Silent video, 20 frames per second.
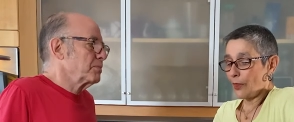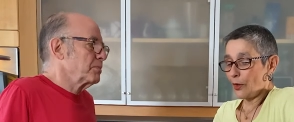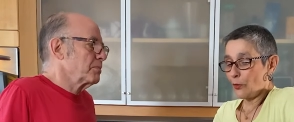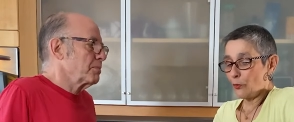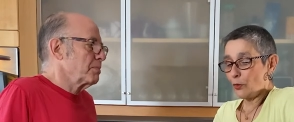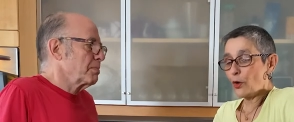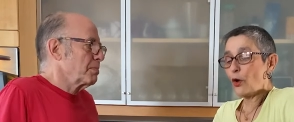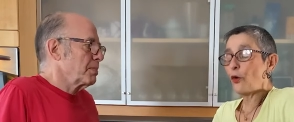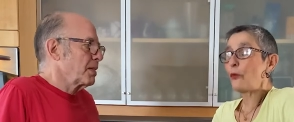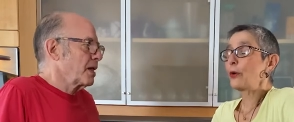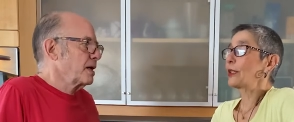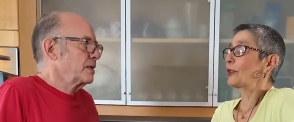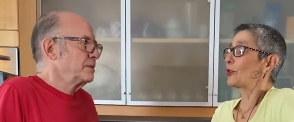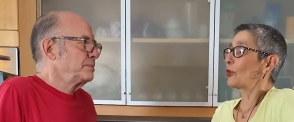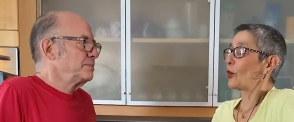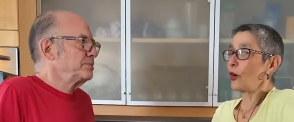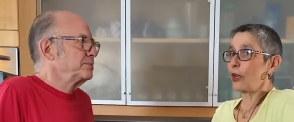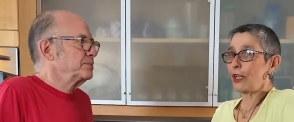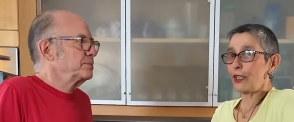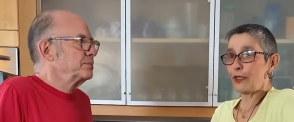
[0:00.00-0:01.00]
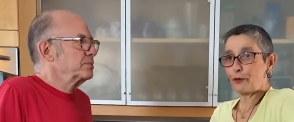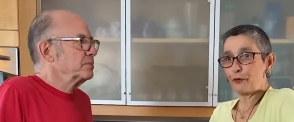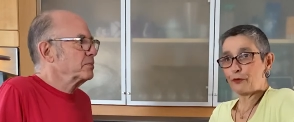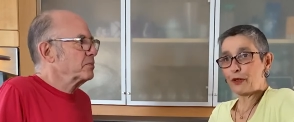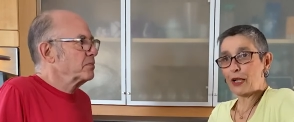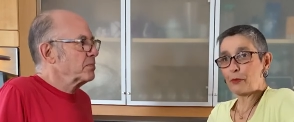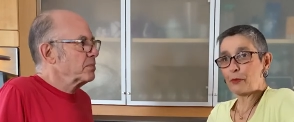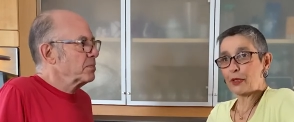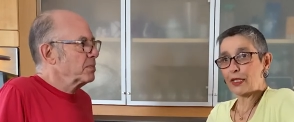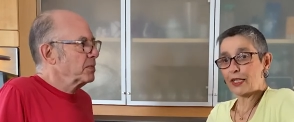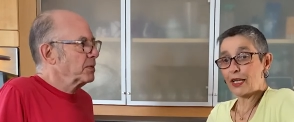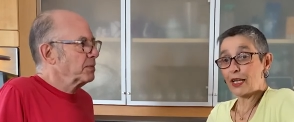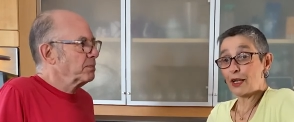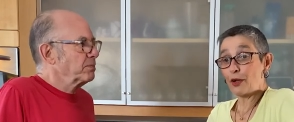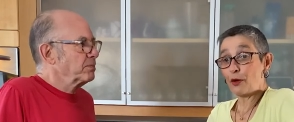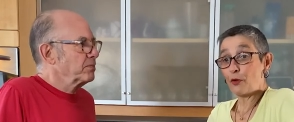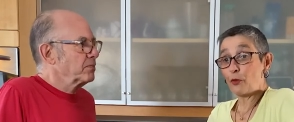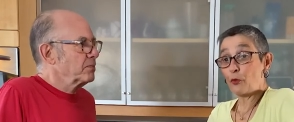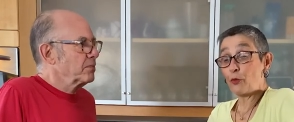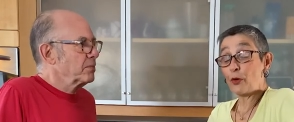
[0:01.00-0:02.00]
Speaker 1: we always talk in the family,
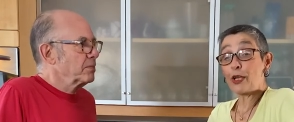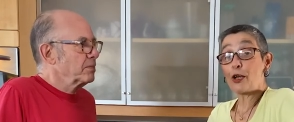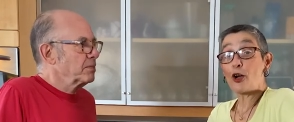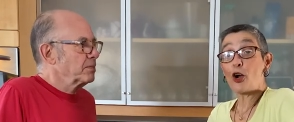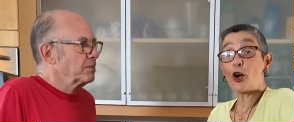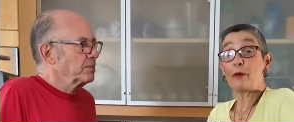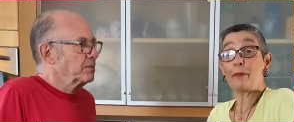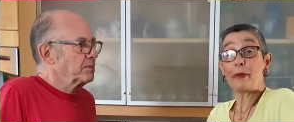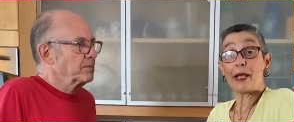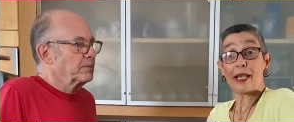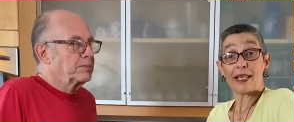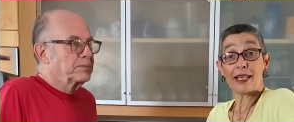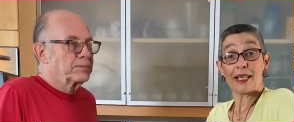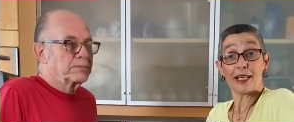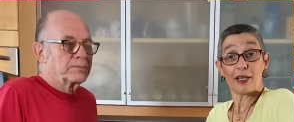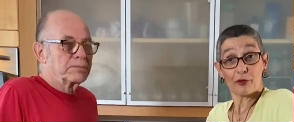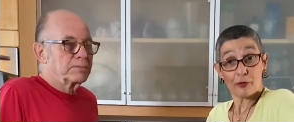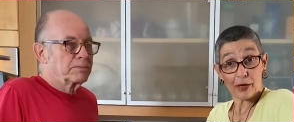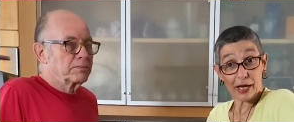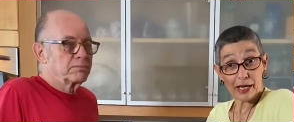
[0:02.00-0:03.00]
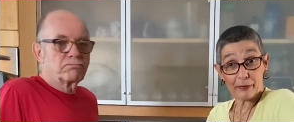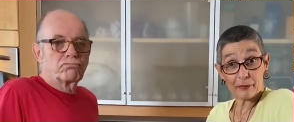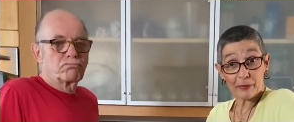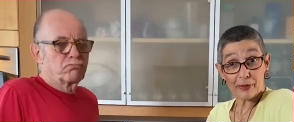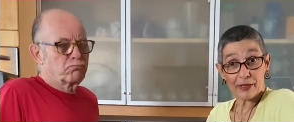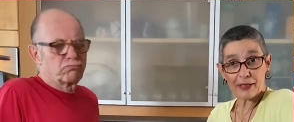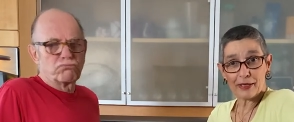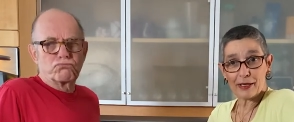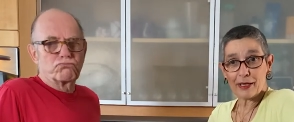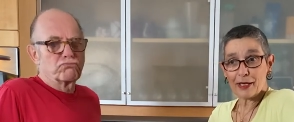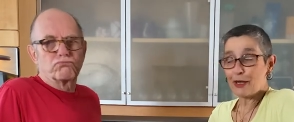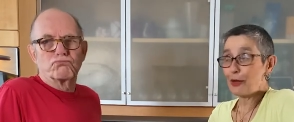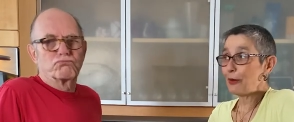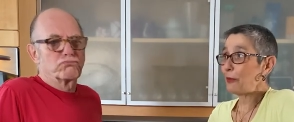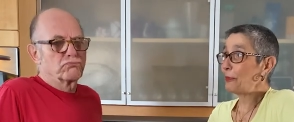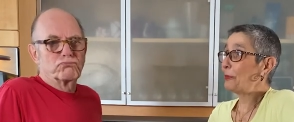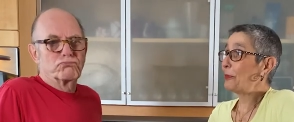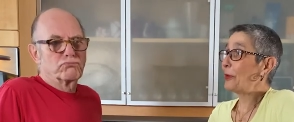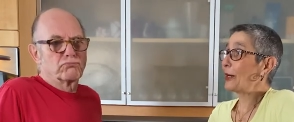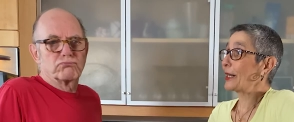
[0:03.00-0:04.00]
we are making crepe.
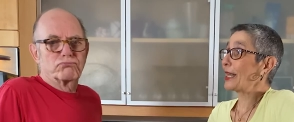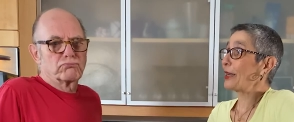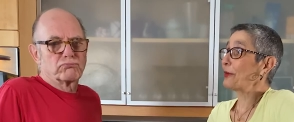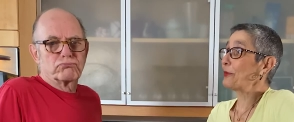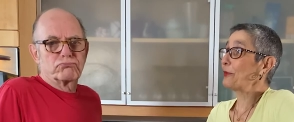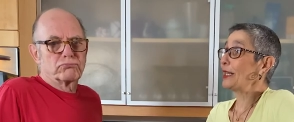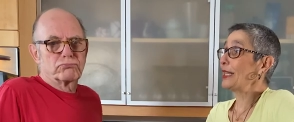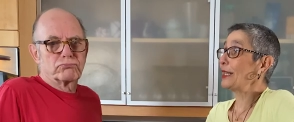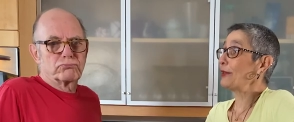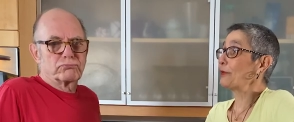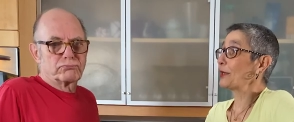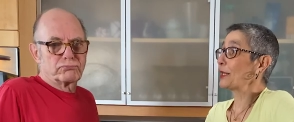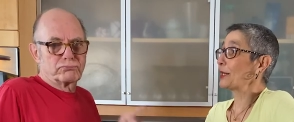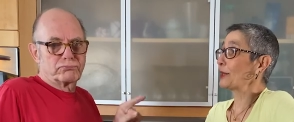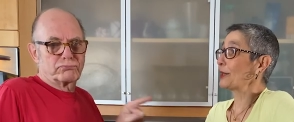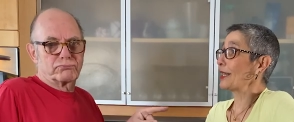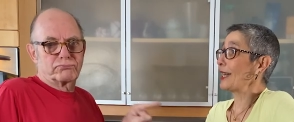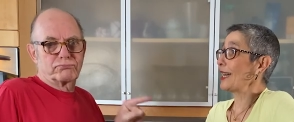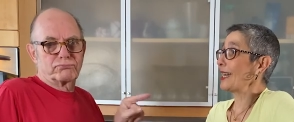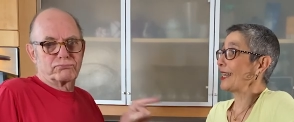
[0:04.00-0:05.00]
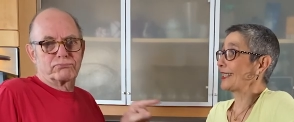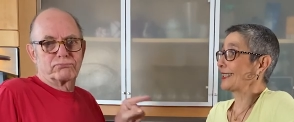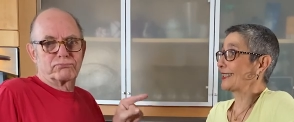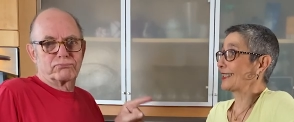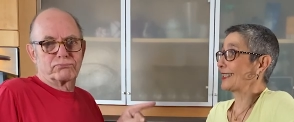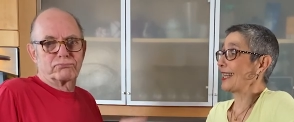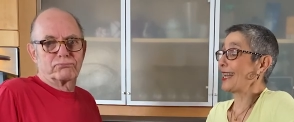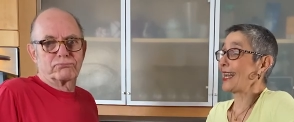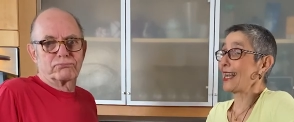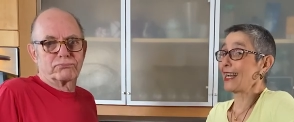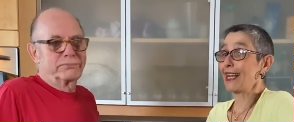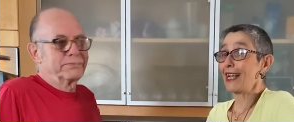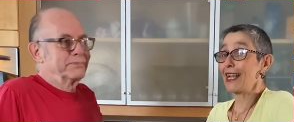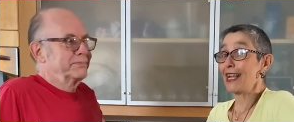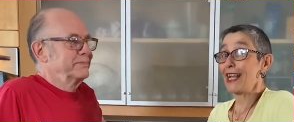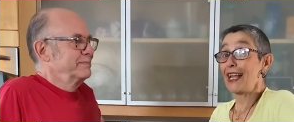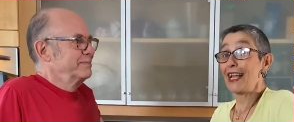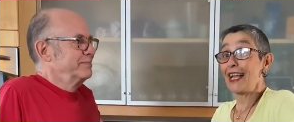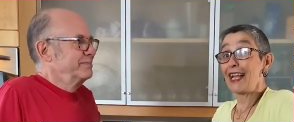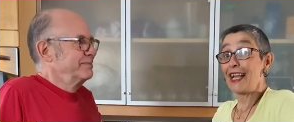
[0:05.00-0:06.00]
But I really realized that
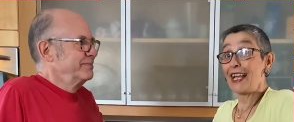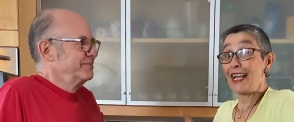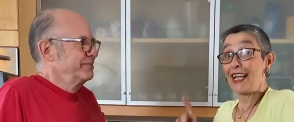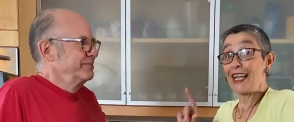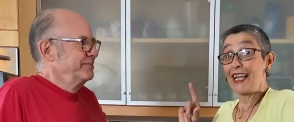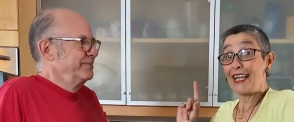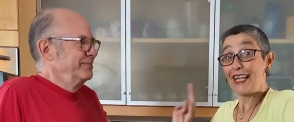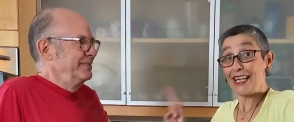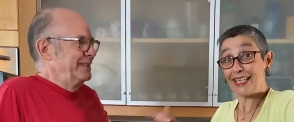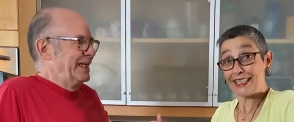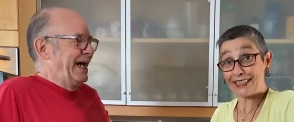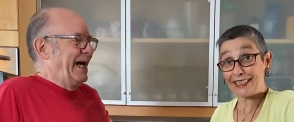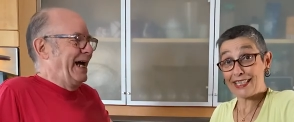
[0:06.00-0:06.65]
he's